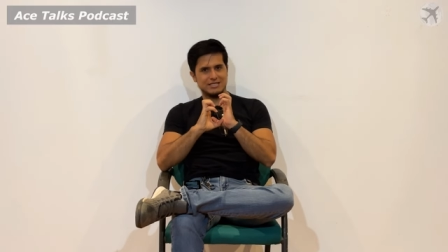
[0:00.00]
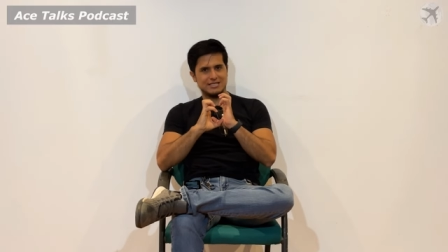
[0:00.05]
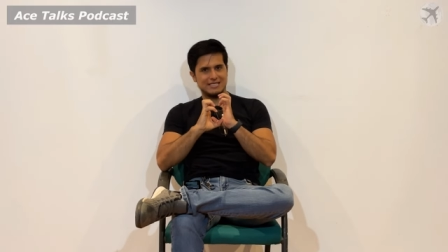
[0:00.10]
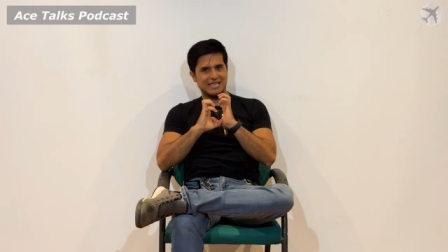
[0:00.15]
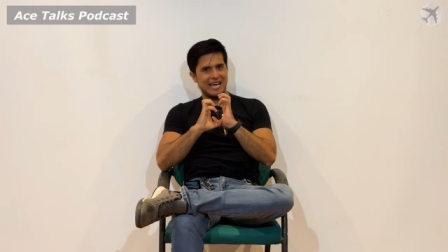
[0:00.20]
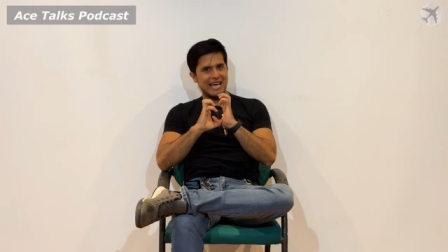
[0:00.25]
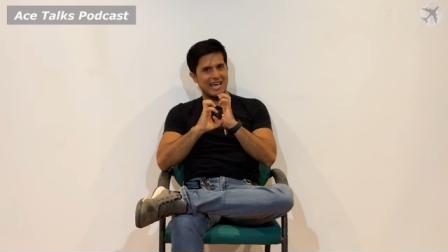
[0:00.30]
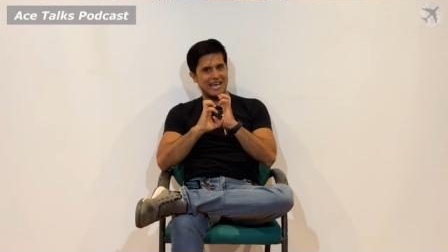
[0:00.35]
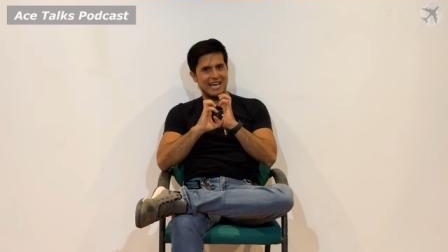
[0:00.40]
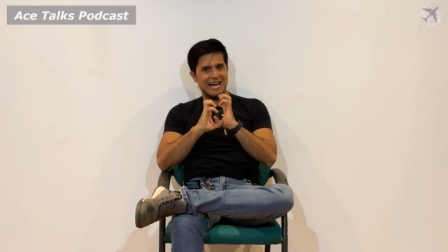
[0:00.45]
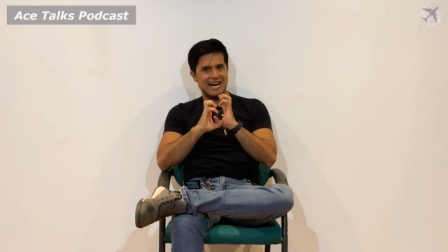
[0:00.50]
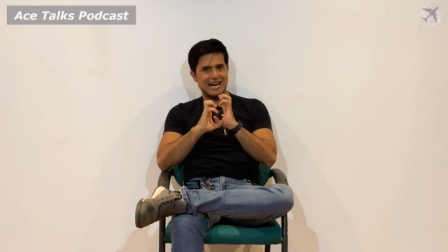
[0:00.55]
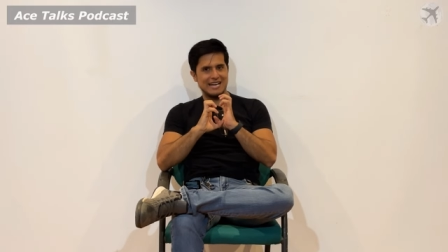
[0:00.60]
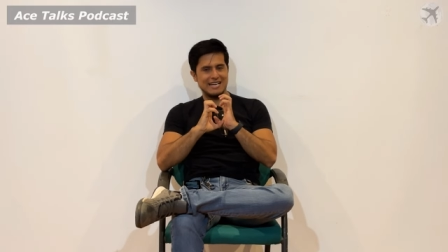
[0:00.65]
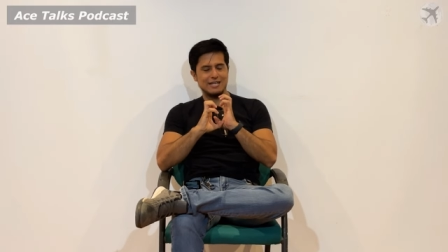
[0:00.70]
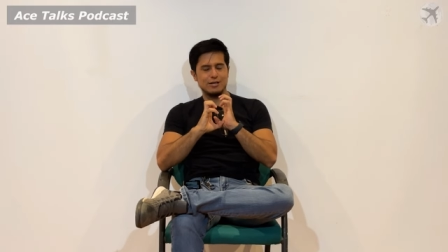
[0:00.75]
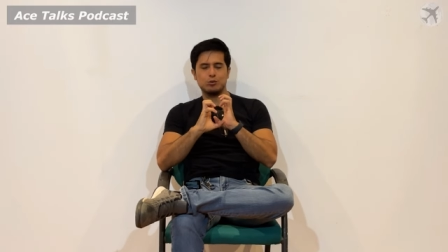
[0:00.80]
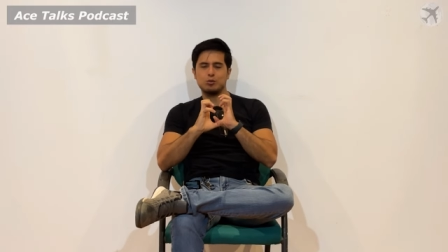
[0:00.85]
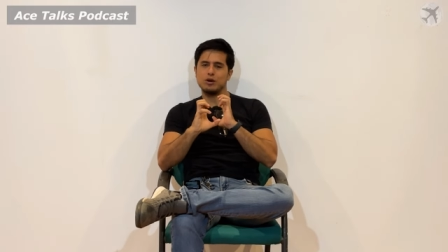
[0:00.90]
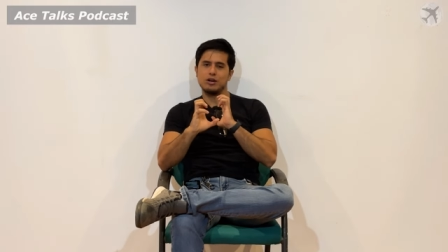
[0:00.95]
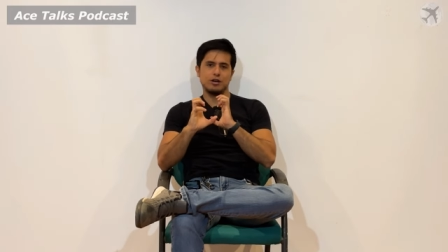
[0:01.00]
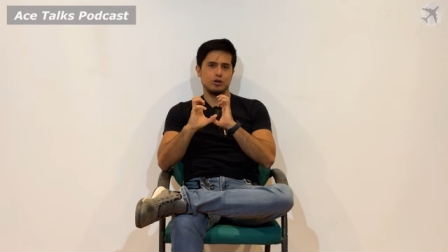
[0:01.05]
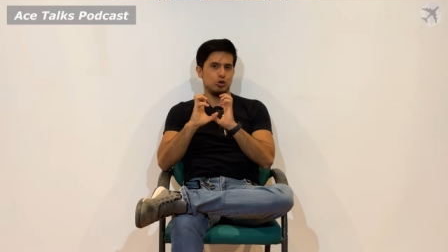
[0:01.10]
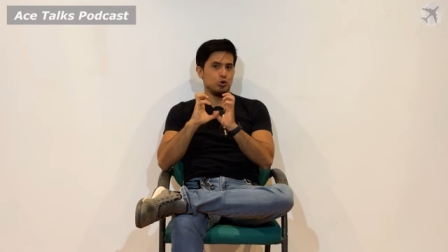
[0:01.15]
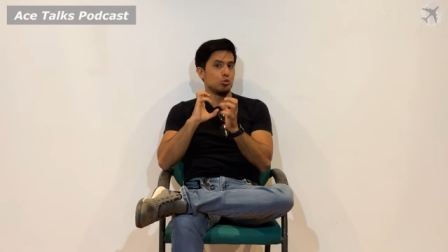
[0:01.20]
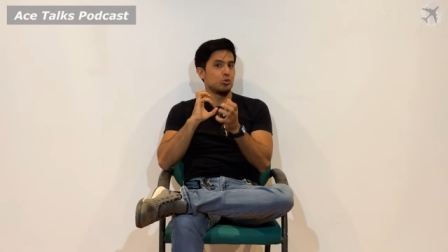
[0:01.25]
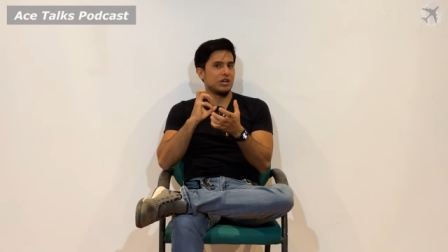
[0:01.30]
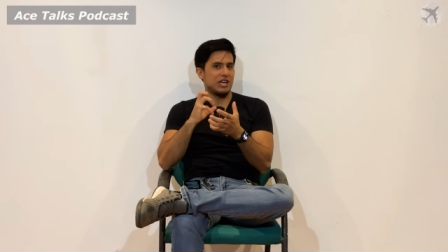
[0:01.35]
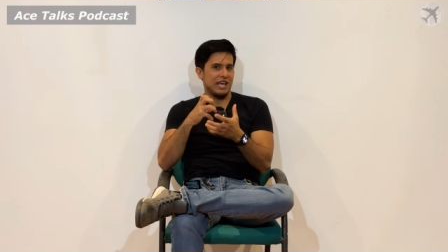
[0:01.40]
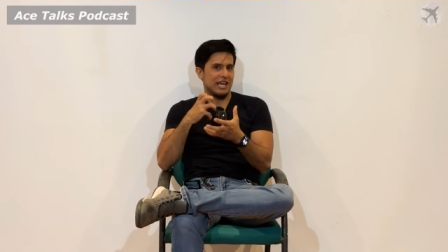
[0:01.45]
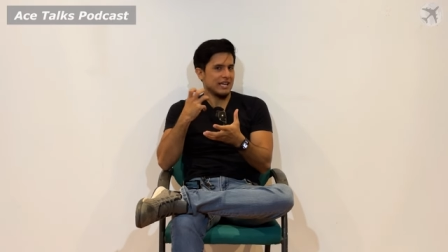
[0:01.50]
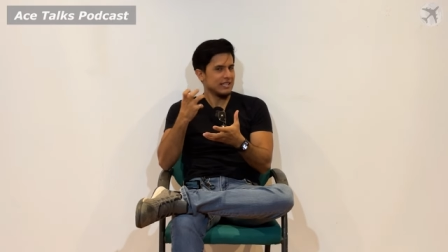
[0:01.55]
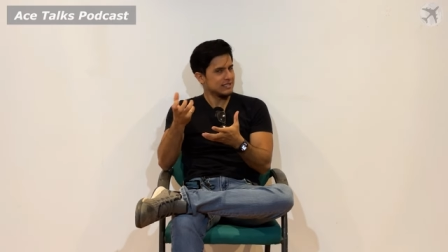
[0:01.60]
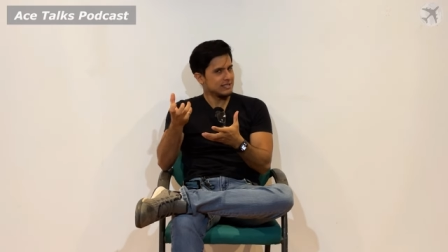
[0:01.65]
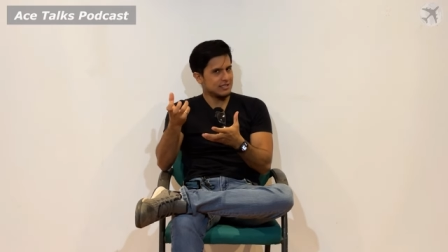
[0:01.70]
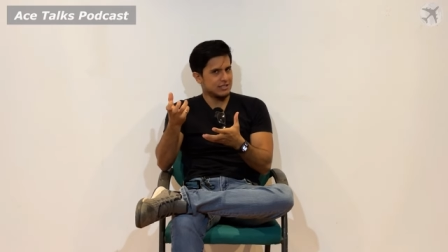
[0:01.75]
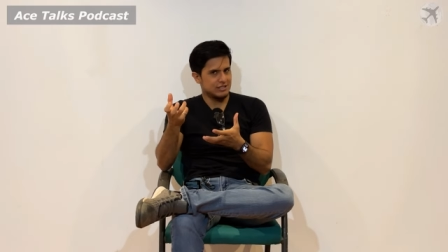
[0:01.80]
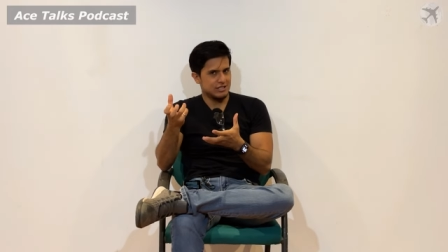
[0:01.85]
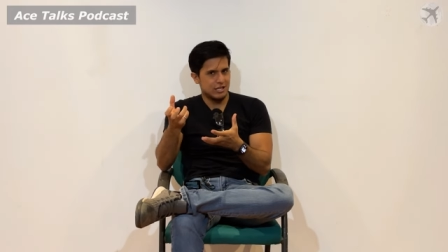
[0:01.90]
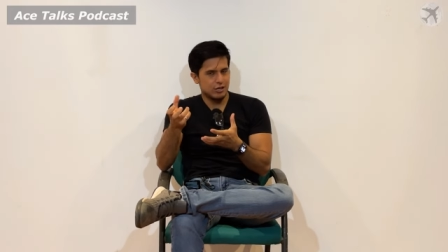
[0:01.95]
to A I where you
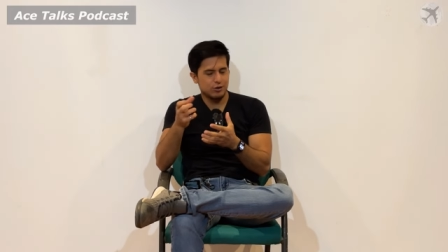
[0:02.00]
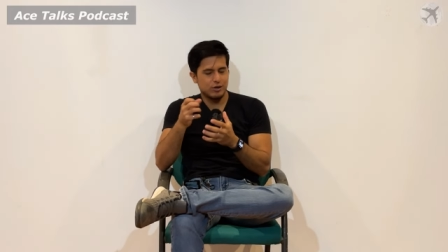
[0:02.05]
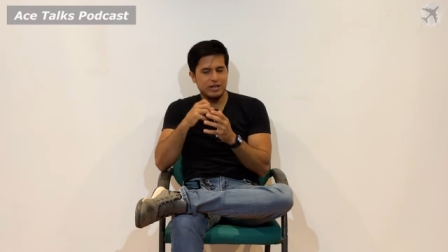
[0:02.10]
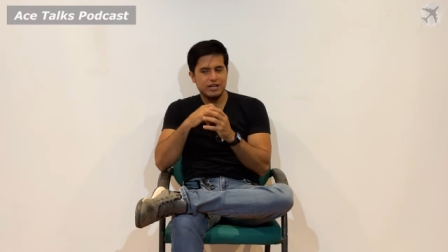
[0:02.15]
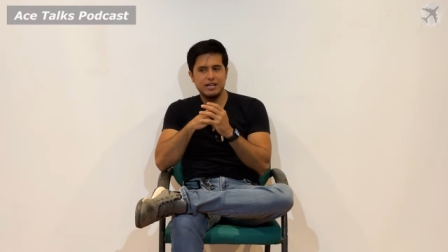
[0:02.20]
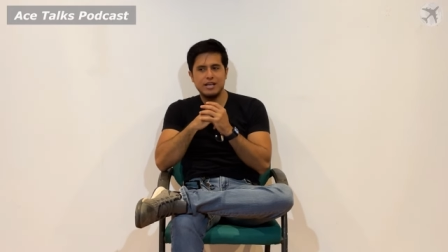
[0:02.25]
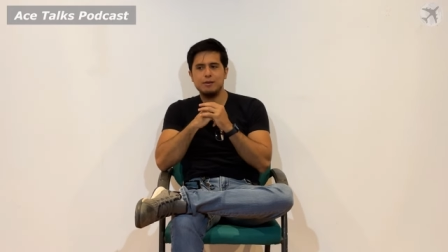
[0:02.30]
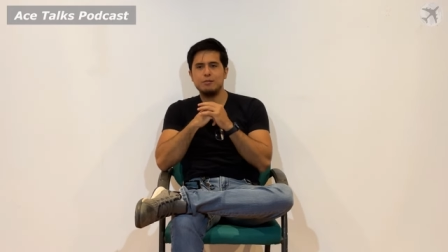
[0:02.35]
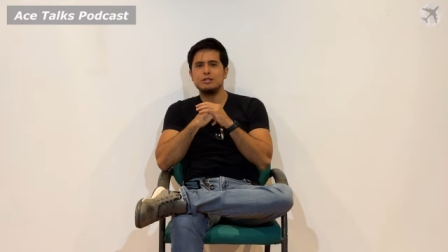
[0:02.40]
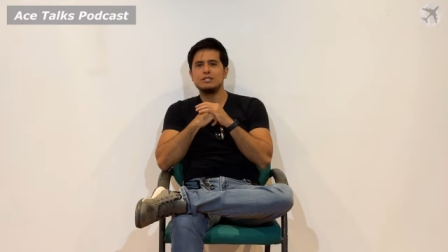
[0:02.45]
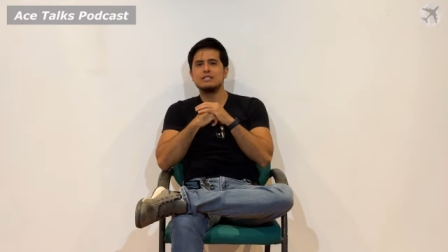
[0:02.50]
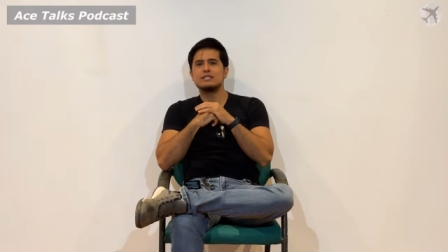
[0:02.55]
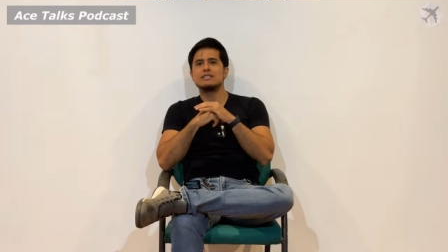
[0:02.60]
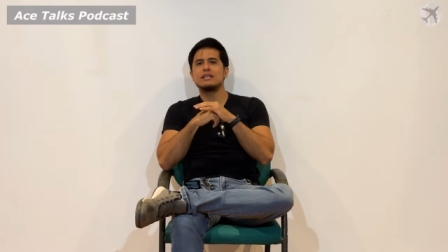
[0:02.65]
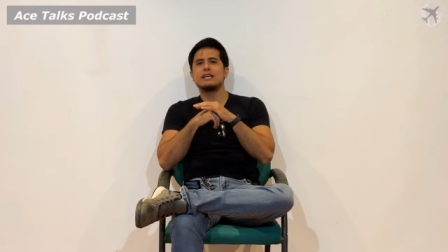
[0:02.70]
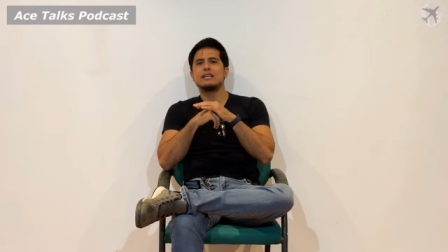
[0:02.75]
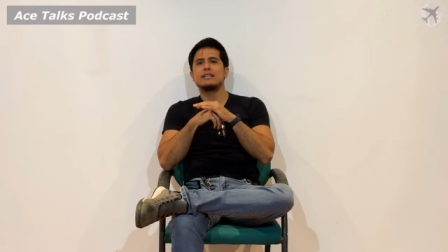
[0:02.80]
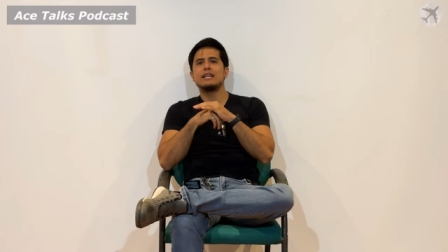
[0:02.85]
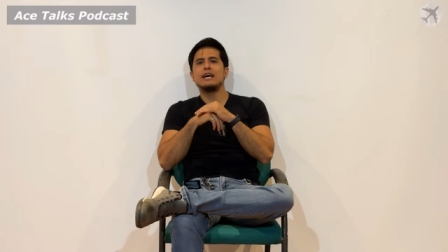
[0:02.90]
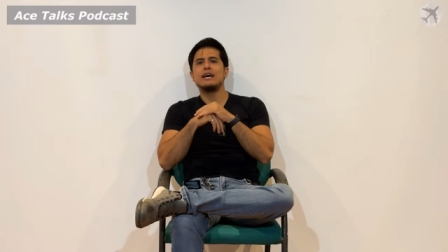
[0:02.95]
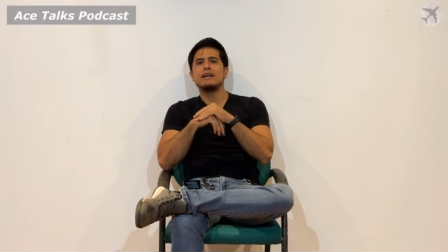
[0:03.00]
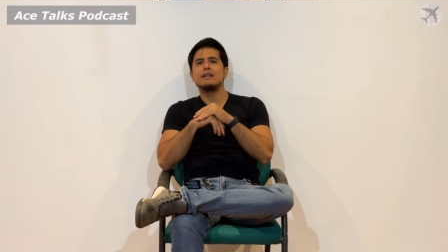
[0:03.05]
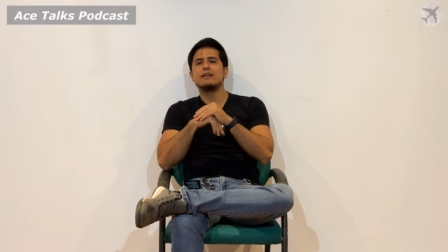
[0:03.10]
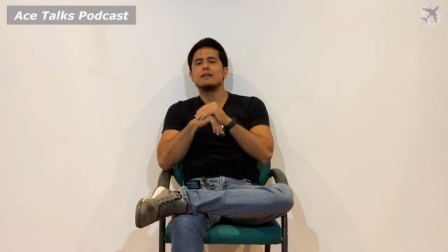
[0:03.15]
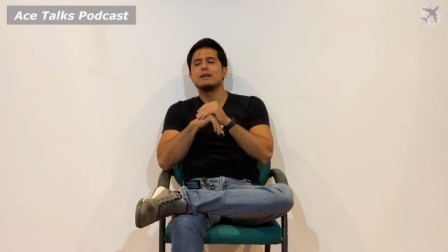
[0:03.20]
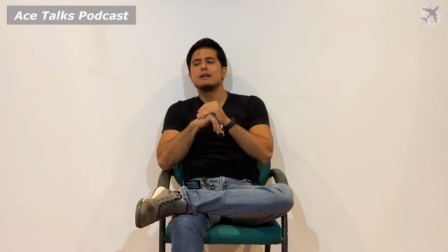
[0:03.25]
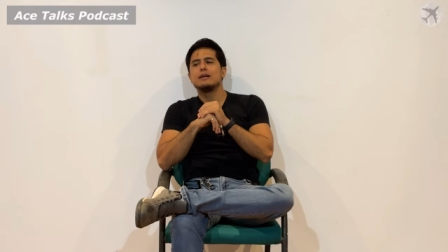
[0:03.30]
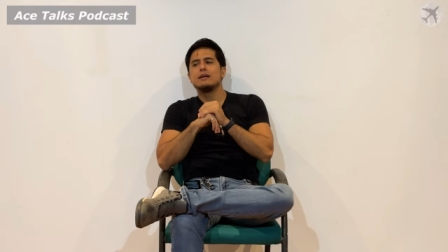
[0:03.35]
can't generate images like that,